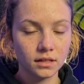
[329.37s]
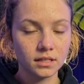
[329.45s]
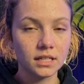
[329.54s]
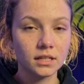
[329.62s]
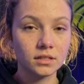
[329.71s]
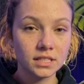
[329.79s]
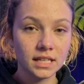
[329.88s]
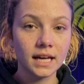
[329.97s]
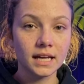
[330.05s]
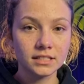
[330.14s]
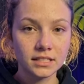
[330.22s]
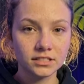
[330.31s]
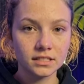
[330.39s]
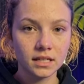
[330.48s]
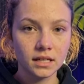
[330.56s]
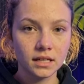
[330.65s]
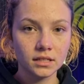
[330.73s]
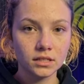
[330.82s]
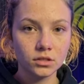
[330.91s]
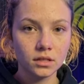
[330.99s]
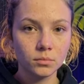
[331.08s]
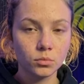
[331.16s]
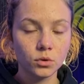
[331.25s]
click on gain access, you
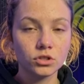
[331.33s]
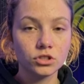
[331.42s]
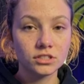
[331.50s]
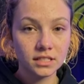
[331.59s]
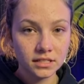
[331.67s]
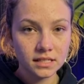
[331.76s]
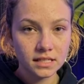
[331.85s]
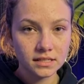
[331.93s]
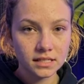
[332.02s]
can purchase it, and